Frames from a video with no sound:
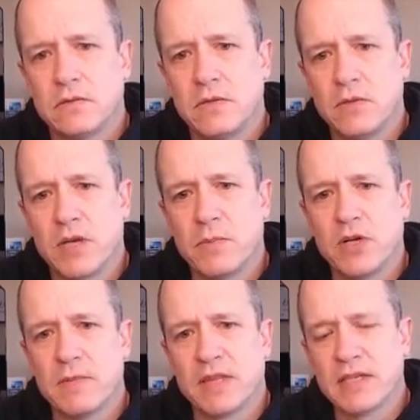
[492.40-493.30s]
You want to put
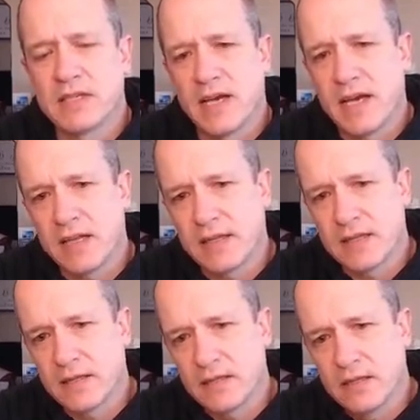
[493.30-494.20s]
them at this
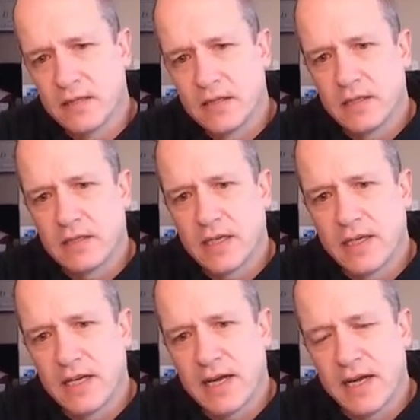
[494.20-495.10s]
height not
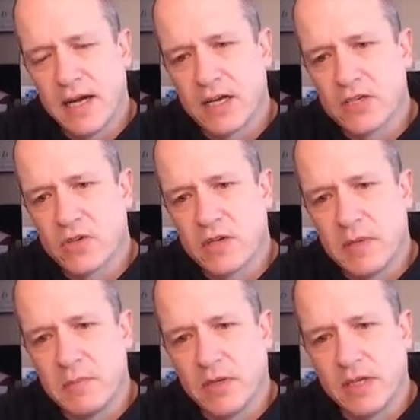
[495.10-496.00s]
any higher because we're going to
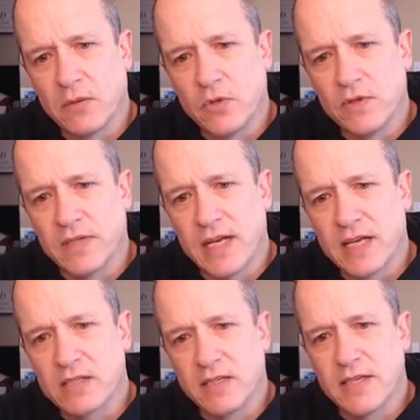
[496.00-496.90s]
be building a roof that
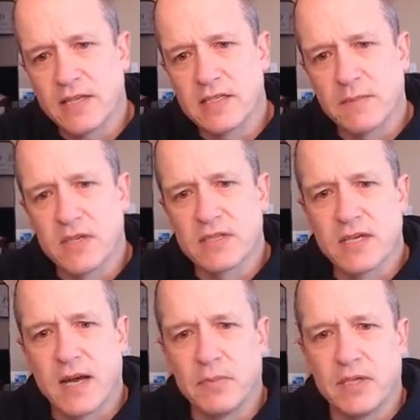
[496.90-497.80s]
actually takes up this
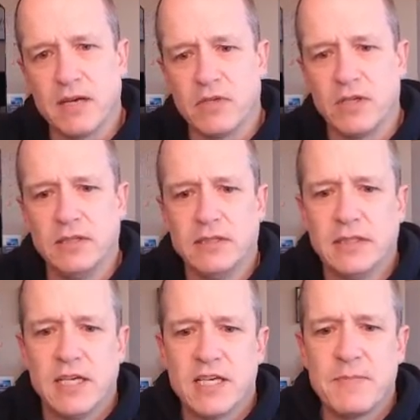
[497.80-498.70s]
top level.
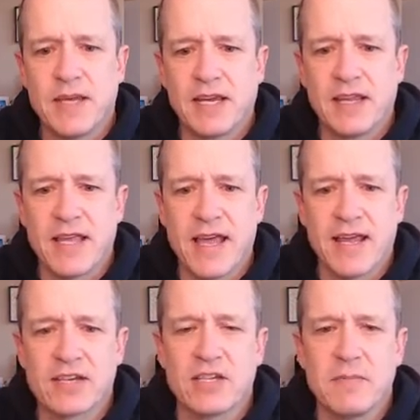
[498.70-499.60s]
Speaking of that, I
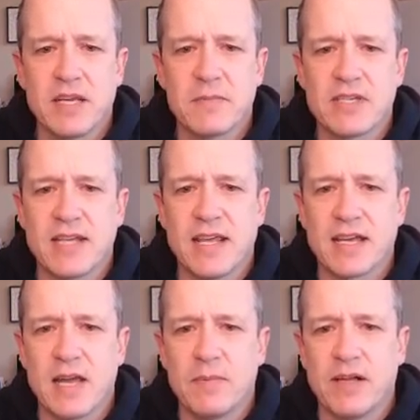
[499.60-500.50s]
actually made a mistake.
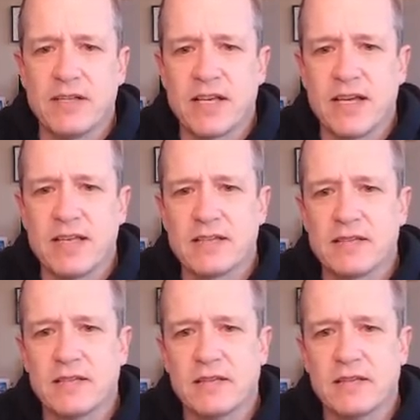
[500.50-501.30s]
I apologize.